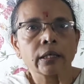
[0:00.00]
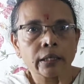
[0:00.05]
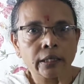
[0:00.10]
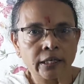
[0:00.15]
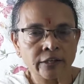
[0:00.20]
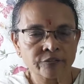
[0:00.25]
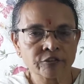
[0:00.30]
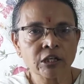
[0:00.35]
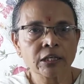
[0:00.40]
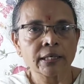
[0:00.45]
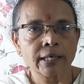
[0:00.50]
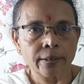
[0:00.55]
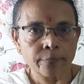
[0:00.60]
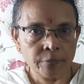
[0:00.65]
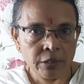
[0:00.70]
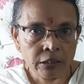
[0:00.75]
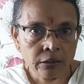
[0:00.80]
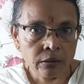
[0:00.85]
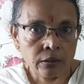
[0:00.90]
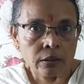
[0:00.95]
If the
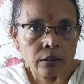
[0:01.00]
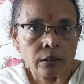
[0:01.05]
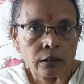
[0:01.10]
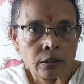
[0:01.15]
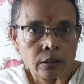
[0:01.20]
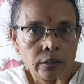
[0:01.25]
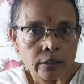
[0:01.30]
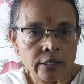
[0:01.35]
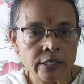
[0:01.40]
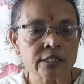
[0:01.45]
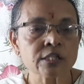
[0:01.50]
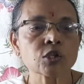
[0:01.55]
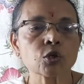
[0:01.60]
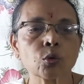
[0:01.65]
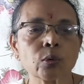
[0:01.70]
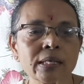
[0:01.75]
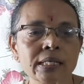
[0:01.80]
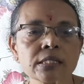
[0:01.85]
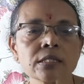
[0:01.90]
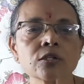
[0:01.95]
lemon is
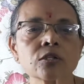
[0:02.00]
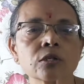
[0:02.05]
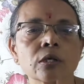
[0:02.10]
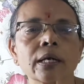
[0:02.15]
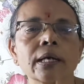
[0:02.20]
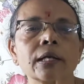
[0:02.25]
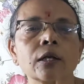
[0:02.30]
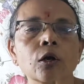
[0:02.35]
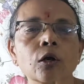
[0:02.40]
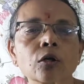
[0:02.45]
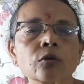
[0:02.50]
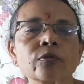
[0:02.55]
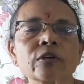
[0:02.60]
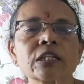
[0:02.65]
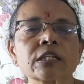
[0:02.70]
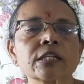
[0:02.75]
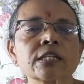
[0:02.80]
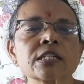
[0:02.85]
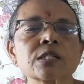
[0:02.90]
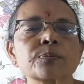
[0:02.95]
squeezed along
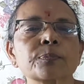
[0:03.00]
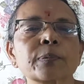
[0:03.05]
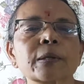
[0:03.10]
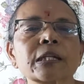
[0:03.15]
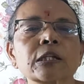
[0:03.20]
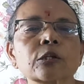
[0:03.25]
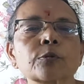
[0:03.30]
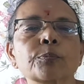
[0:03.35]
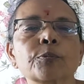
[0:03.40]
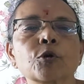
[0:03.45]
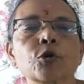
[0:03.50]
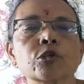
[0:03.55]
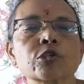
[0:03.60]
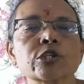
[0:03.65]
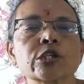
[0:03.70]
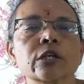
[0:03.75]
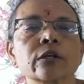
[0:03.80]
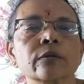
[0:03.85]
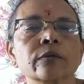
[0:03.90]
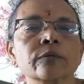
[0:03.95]
with this pith
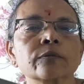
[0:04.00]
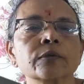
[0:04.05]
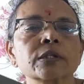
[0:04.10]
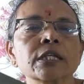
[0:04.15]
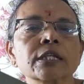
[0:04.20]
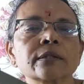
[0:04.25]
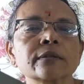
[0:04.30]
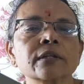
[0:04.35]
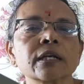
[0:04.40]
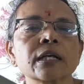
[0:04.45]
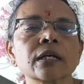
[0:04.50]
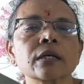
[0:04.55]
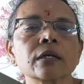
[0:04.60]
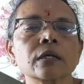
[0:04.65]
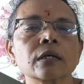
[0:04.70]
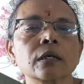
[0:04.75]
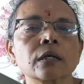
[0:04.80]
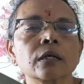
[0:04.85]
portion, the thick